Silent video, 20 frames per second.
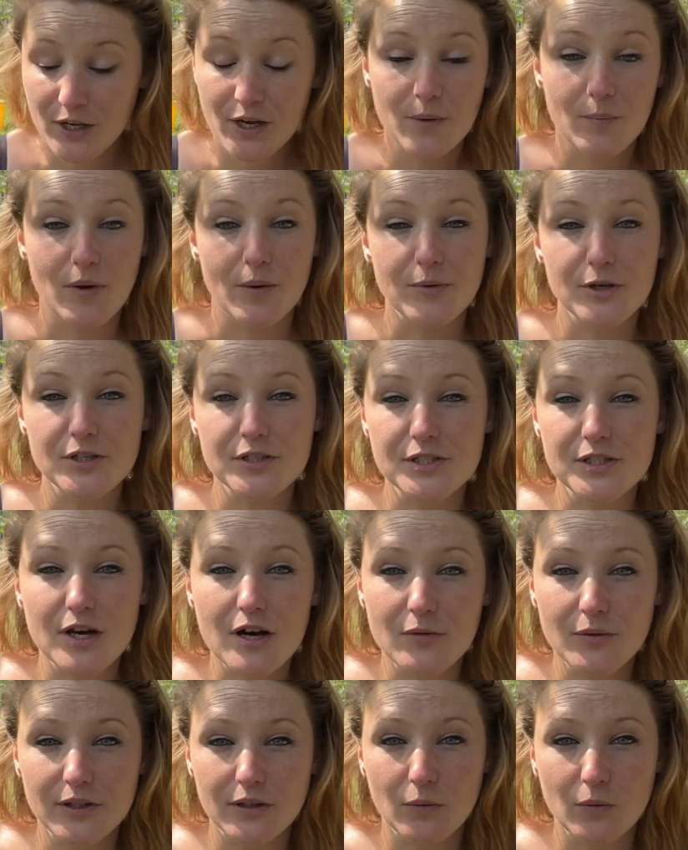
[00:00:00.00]
but I'm going to start
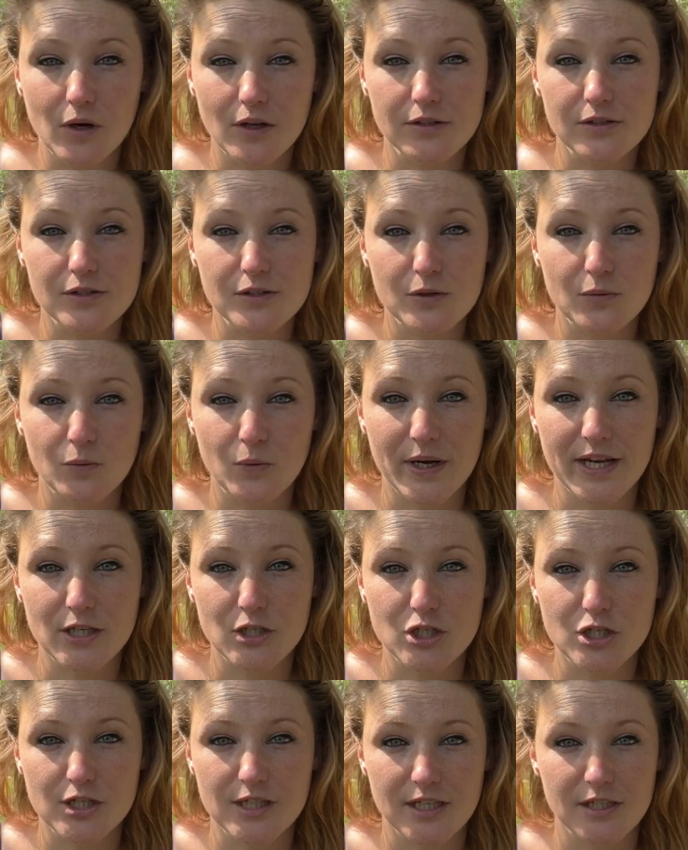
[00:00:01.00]
with the ones
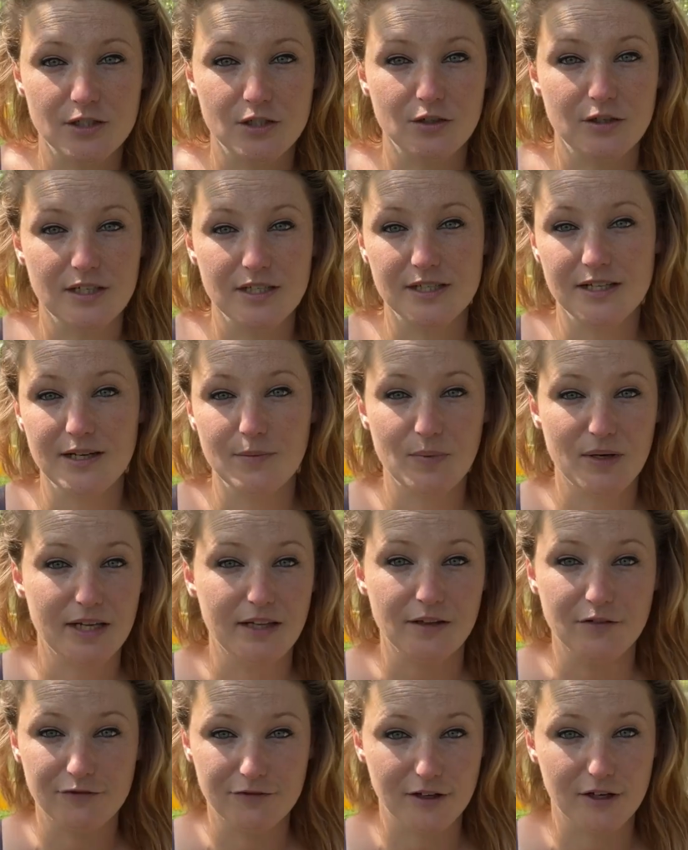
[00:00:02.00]
which this could easily be
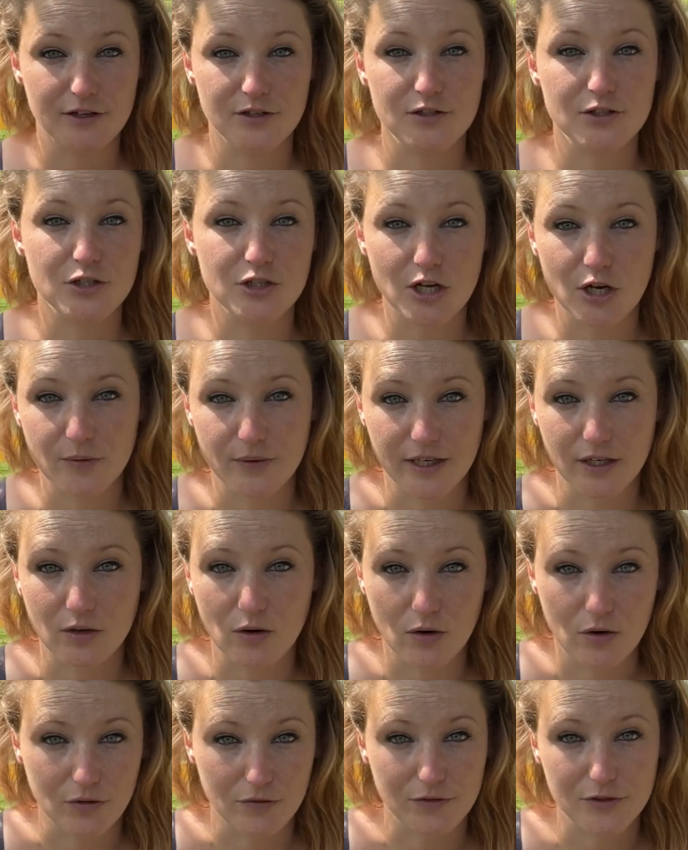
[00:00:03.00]
the first sowing of.